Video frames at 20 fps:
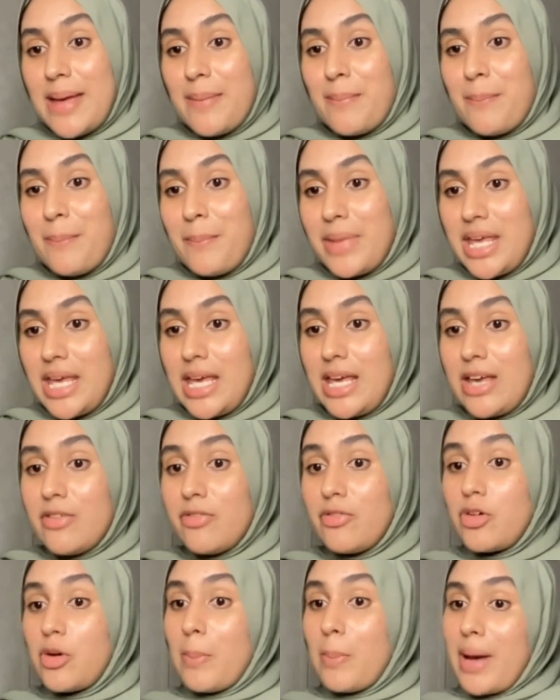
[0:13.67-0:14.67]
MP
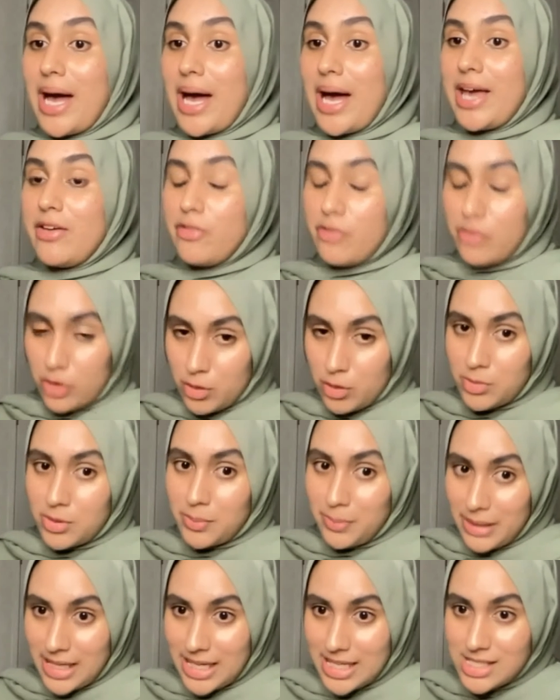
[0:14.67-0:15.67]
for my
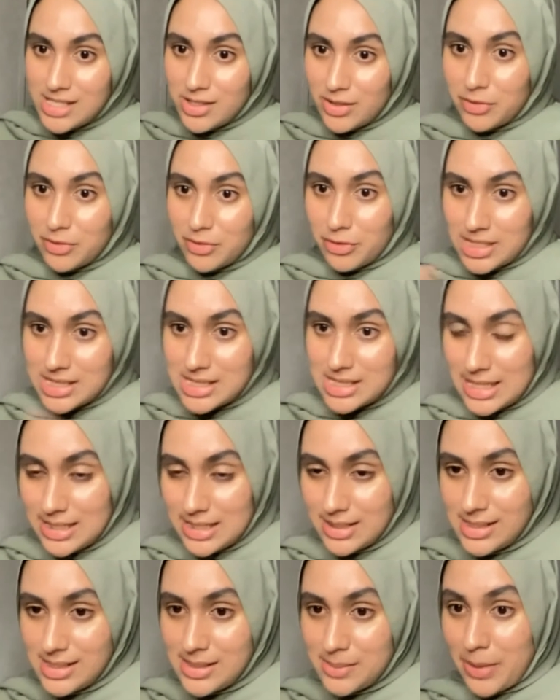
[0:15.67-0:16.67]
former place of
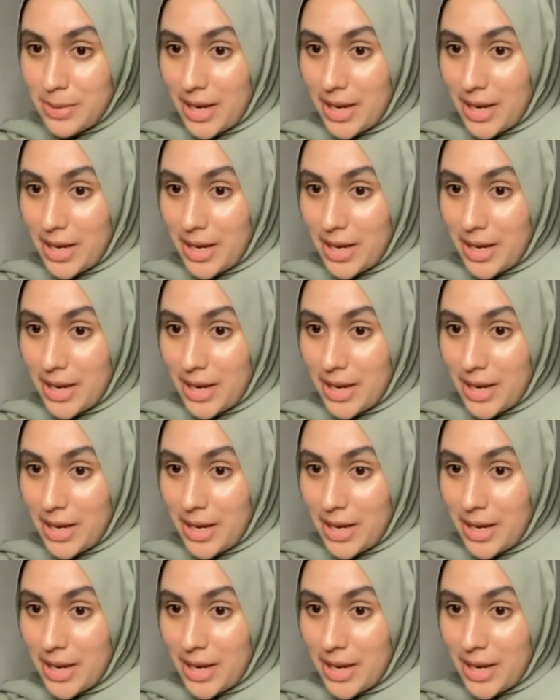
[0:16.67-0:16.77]
residence